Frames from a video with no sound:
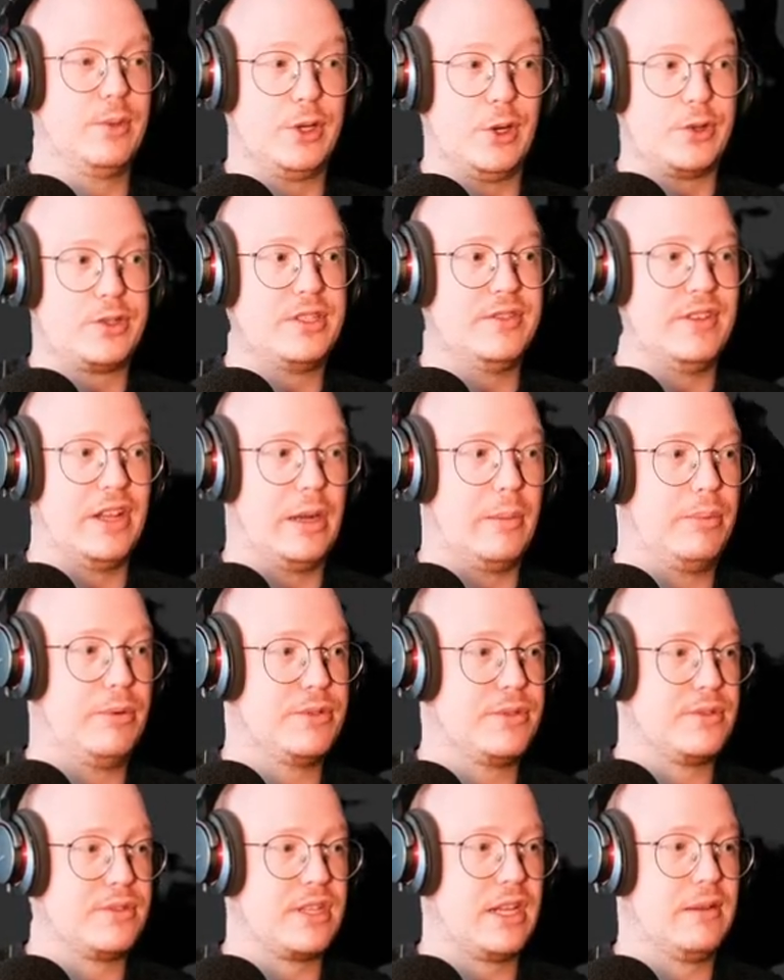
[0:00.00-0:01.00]
We're not
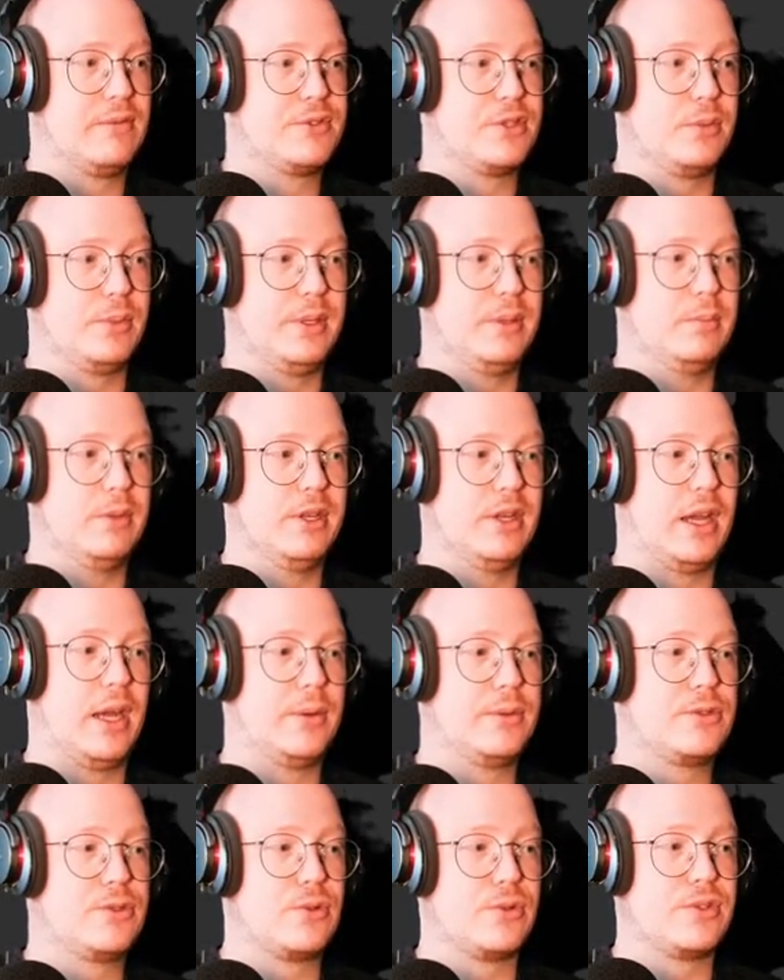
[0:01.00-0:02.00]
developers ourselves, so we've been
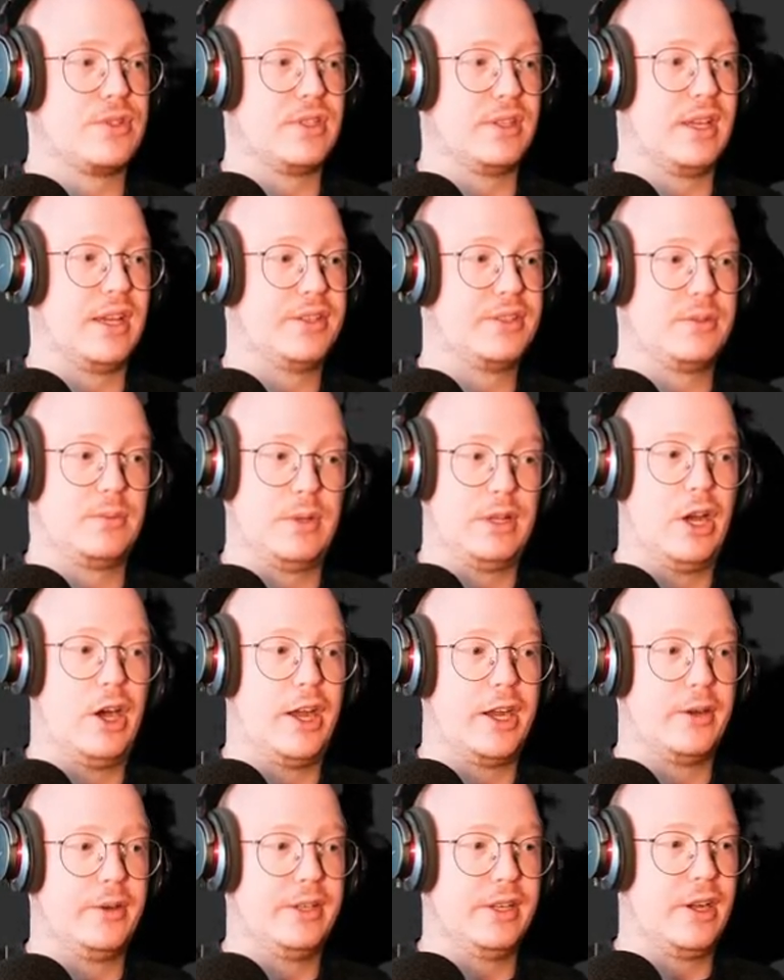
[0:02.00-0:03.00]
outsourcing that. Well,
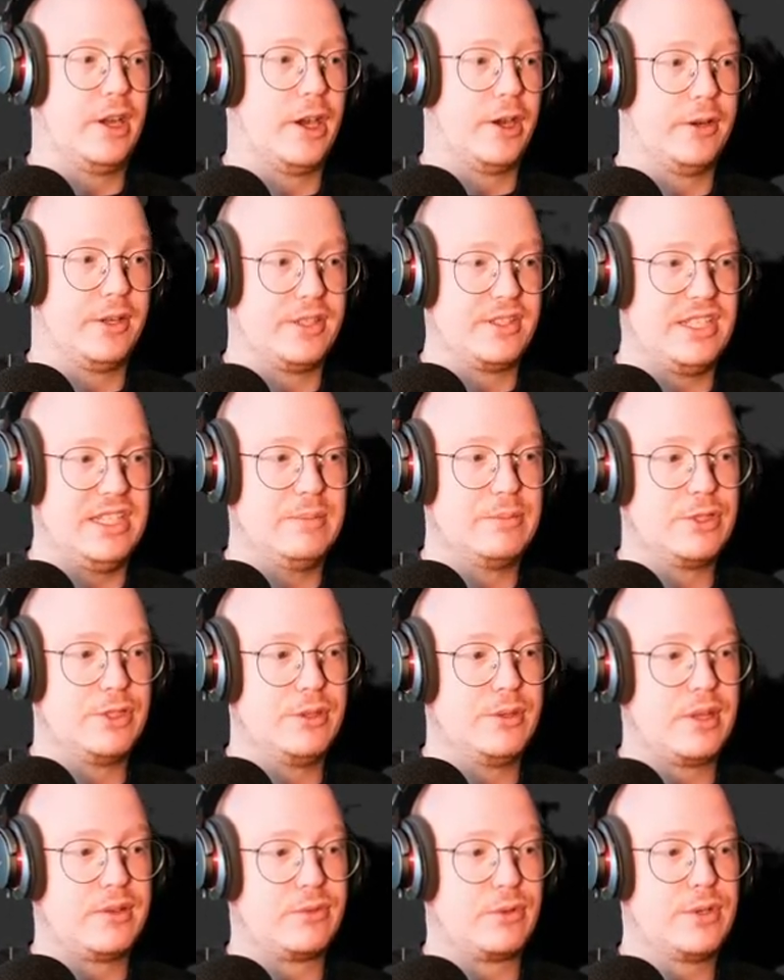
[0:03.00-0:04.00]
hiring hired a team to
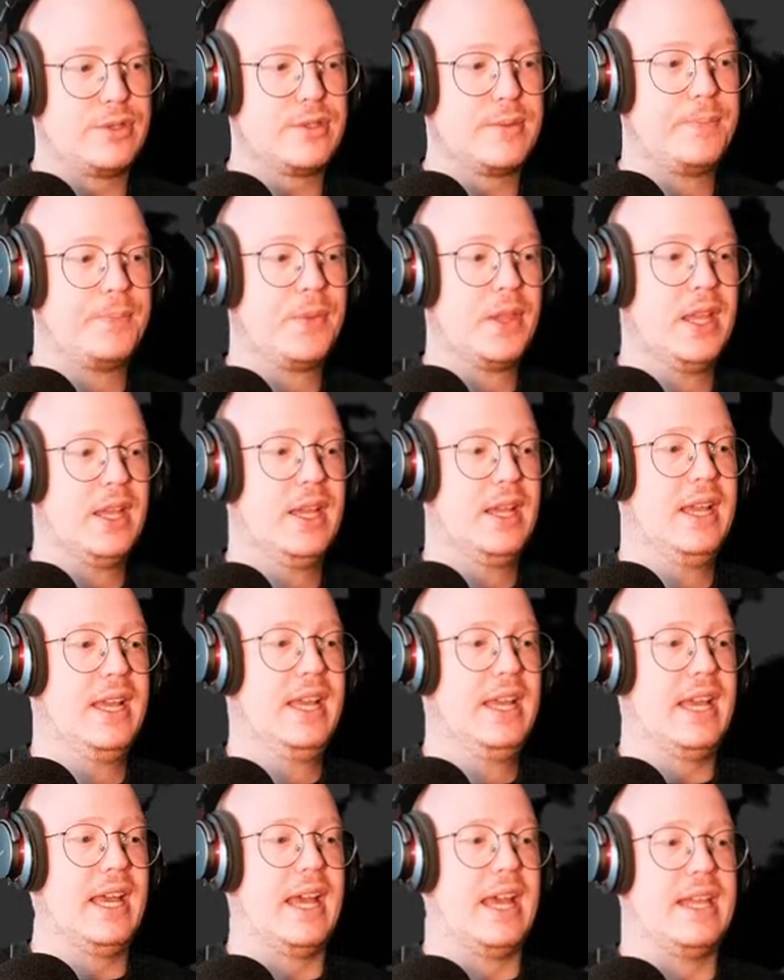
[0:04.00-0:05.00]
do that for us,
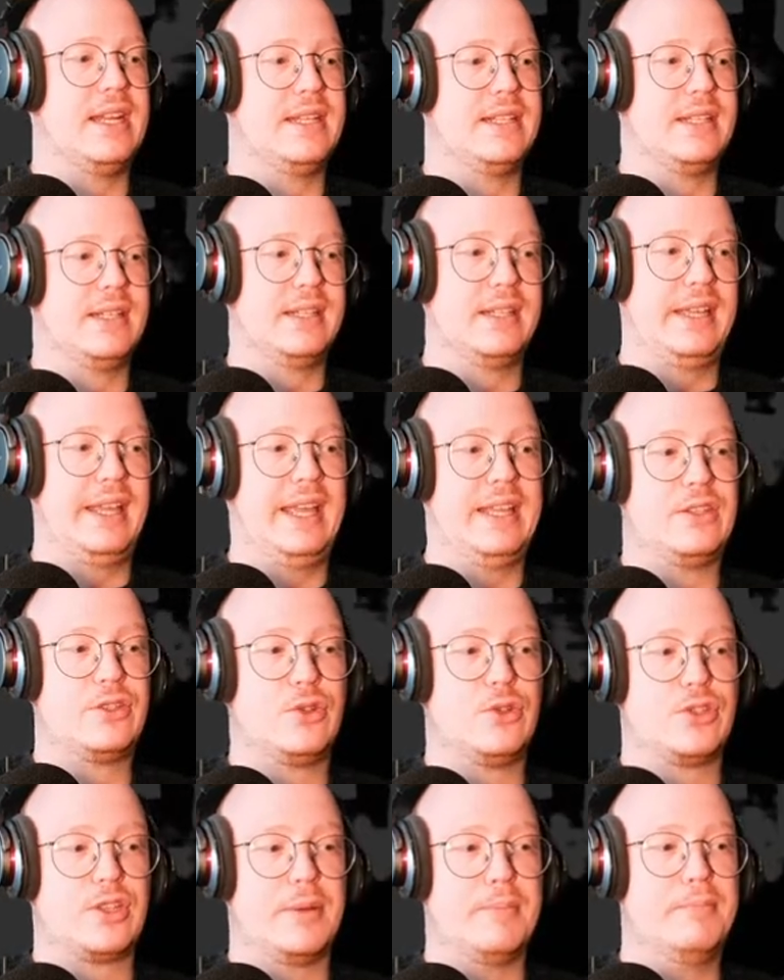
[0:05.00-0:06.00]
and uh, it's
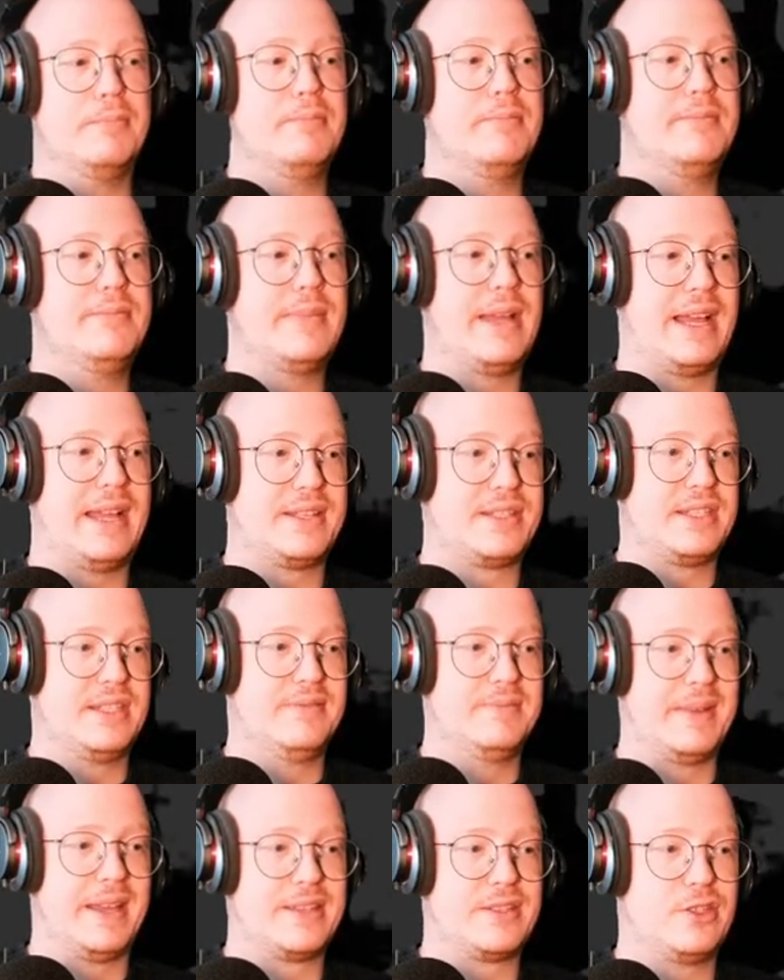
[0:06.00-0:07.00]
just a
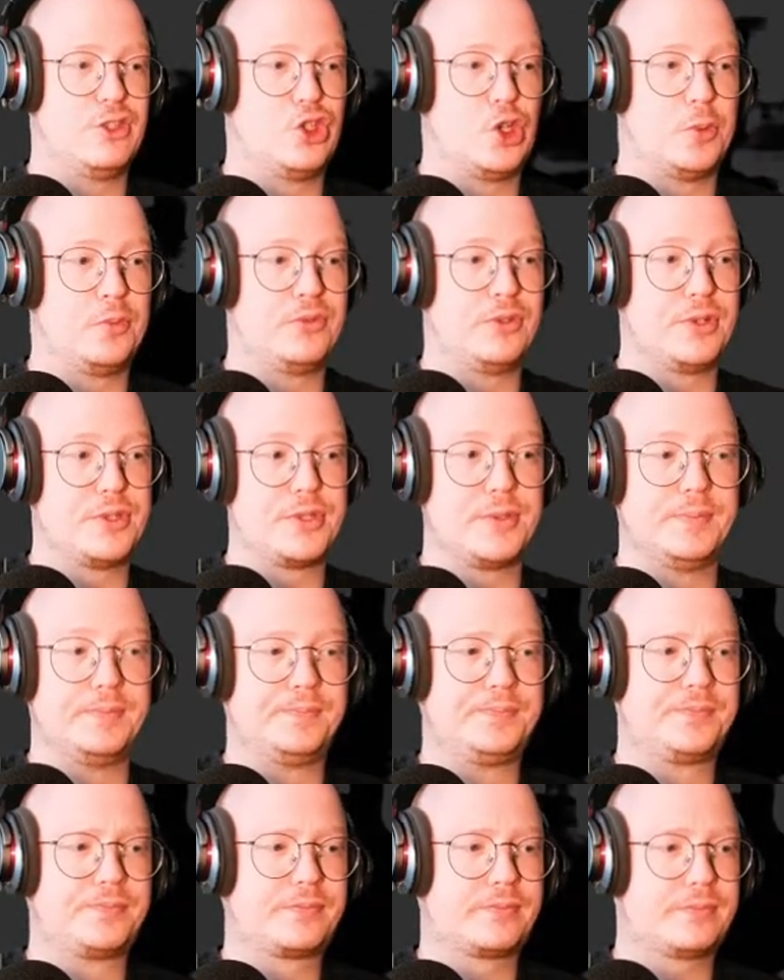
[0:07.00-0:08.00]
massive, massive job for us.
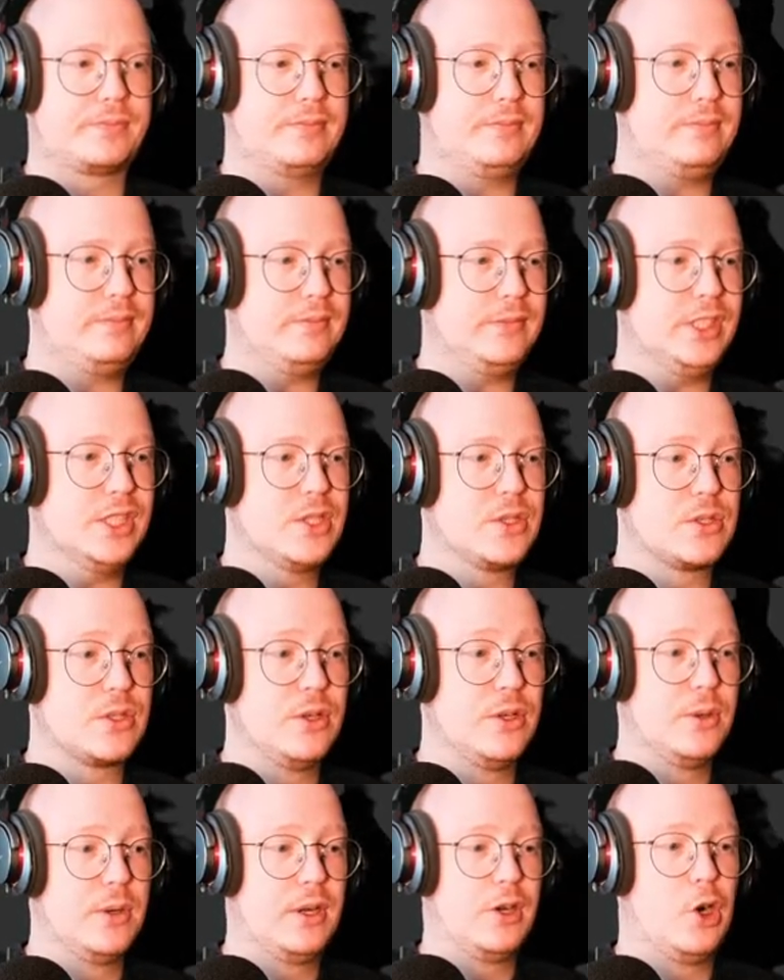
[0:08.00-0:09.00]

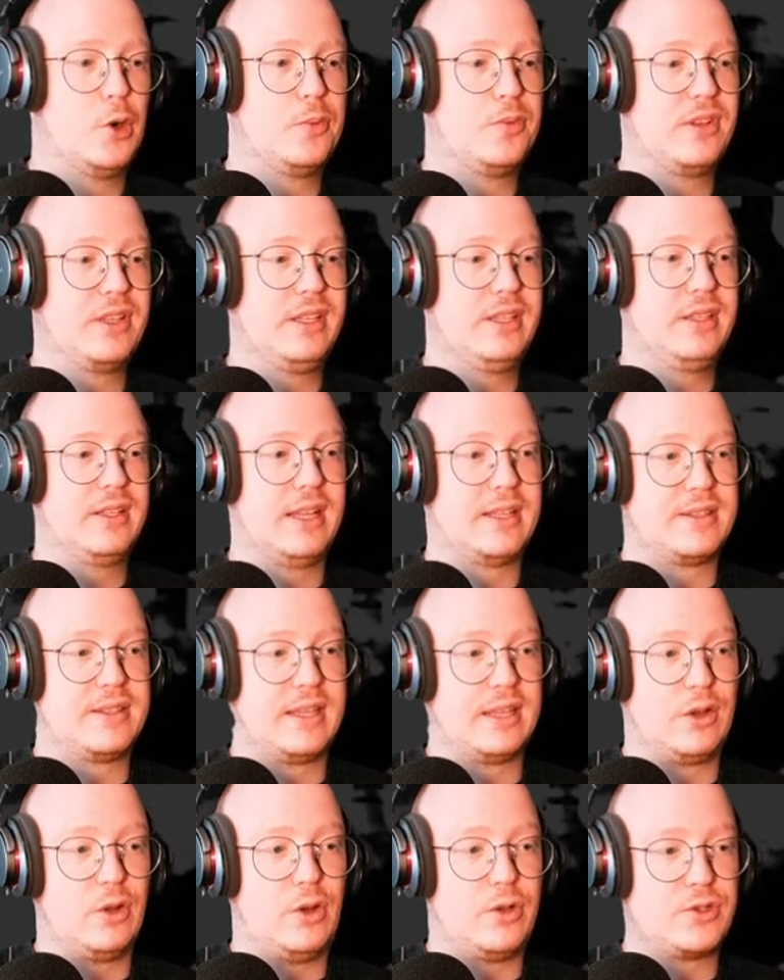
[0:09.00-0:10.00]
So uh, hopefully that
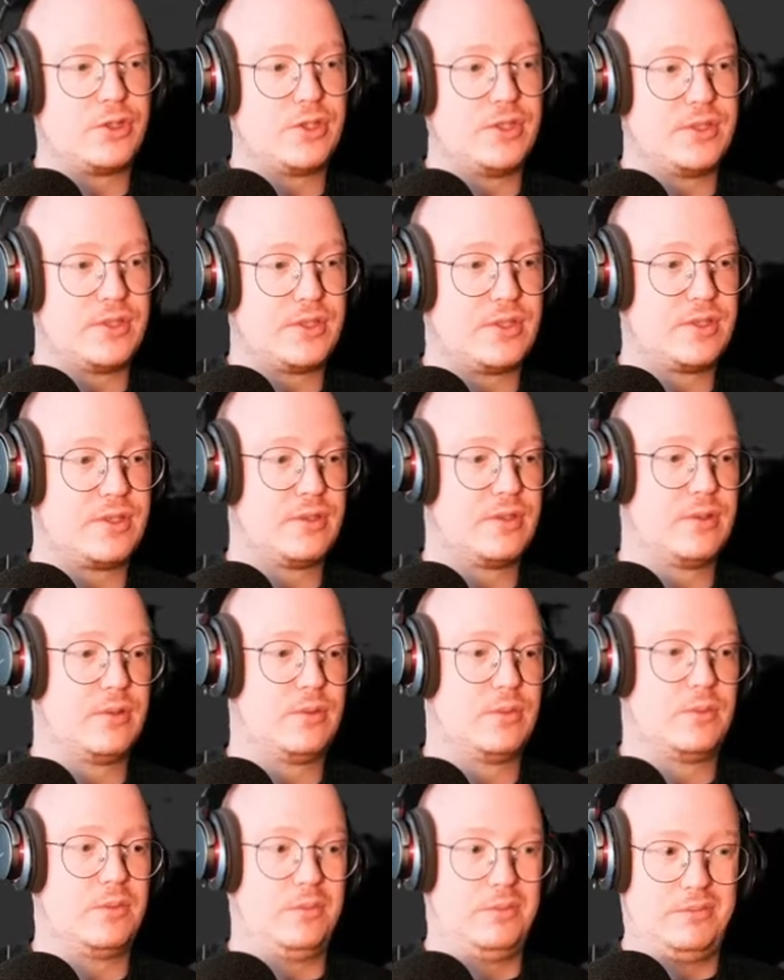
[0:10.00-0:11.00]
that launches
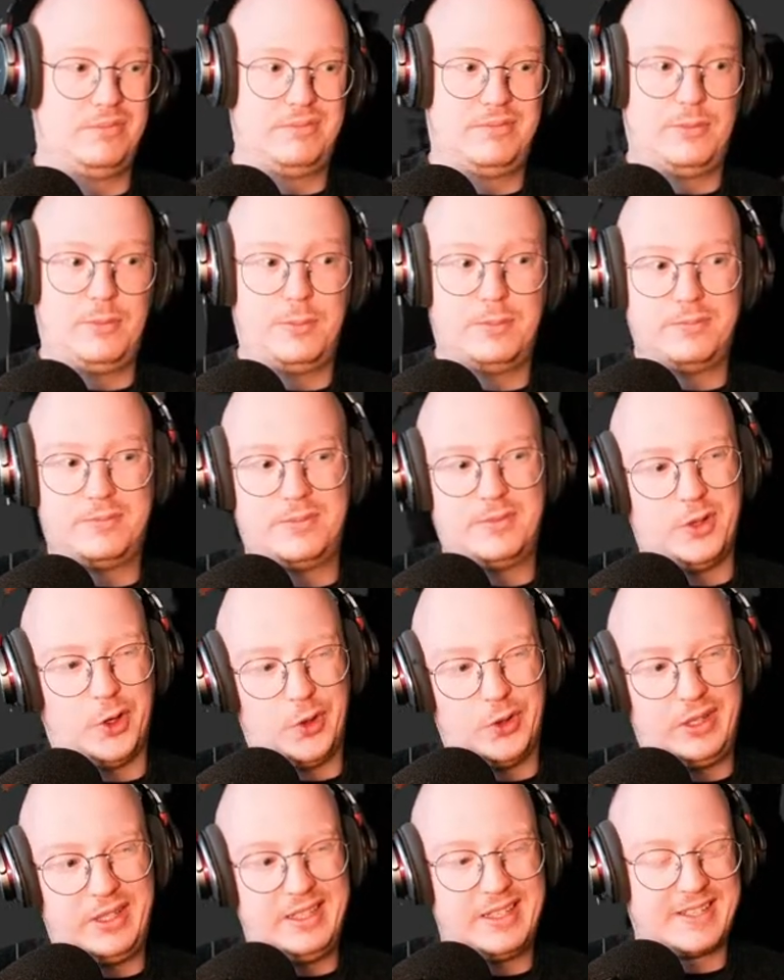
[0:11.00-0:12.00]

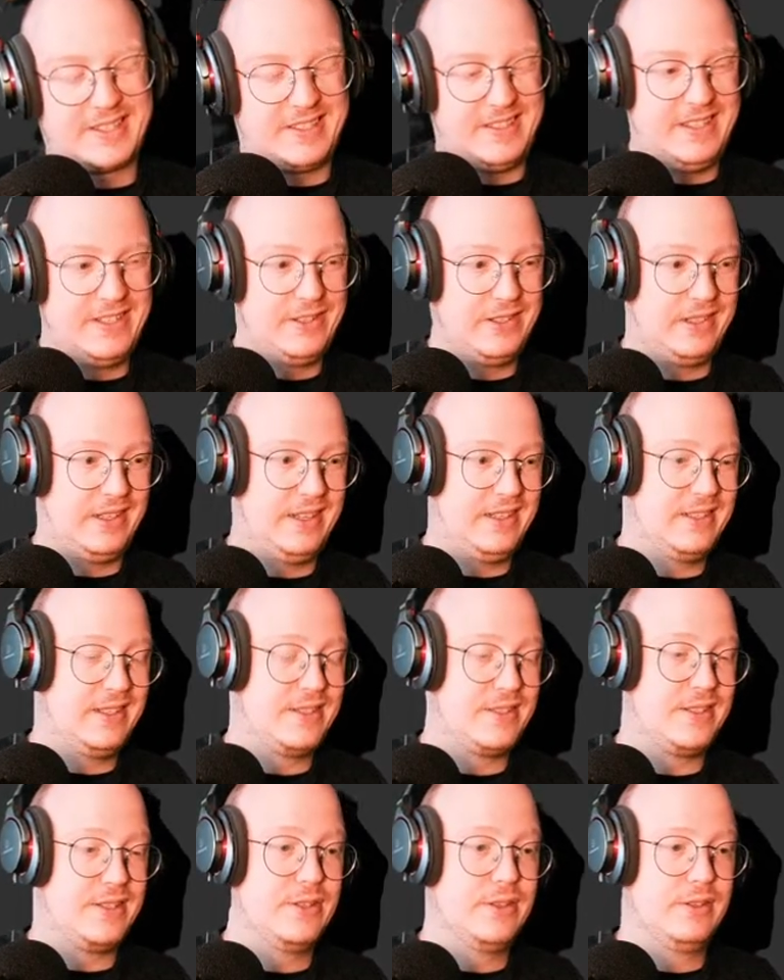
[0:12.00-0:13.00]
early next year, late
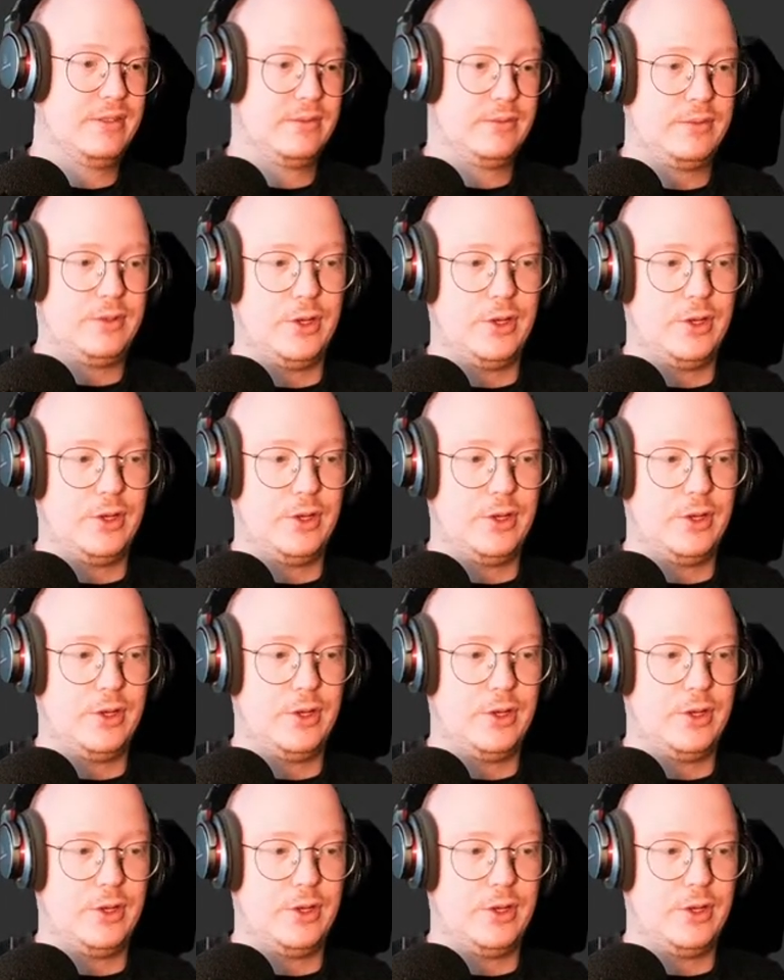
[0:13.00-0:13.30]
this year.